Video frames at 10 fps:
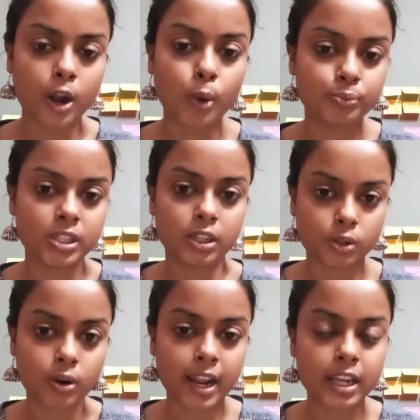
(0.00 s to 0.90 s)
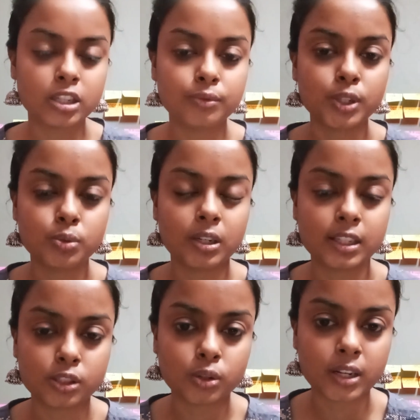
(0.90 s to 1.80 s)
object or an individual
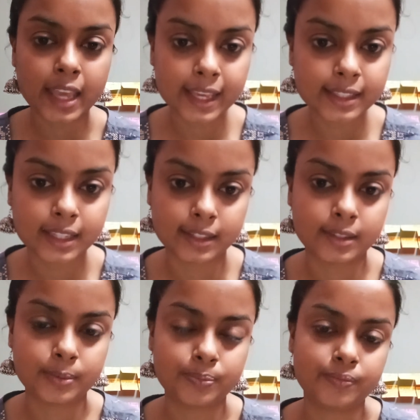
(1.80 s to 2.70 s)
does not exist,